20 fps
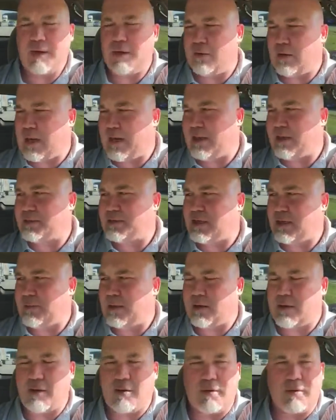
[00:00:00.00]
I don't like to sell
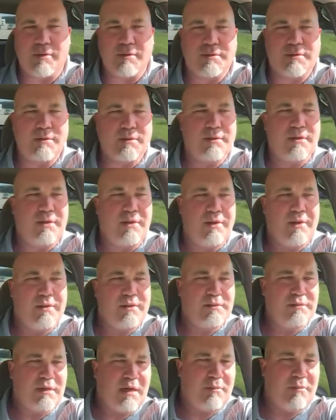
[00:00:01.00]
my cards.
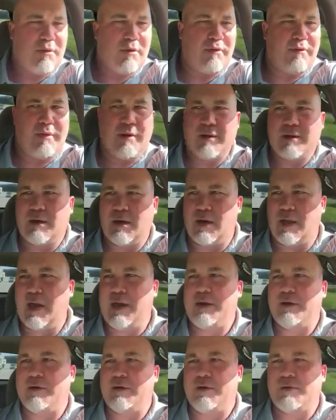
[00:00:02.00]
I'm more of a
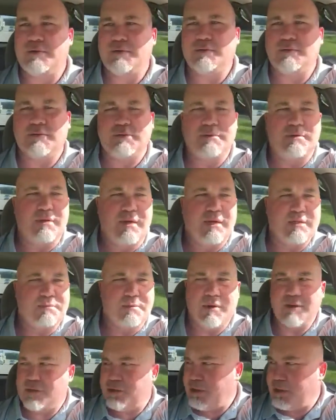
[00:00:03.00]
collector, as
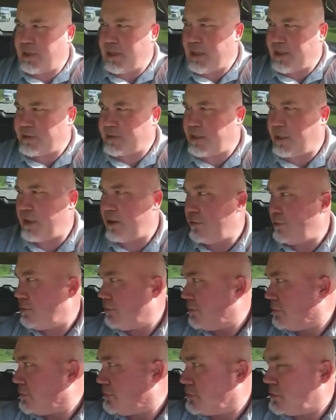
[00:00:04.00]
most of you guys know.
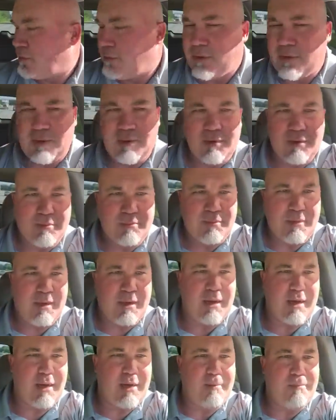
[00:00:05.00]
But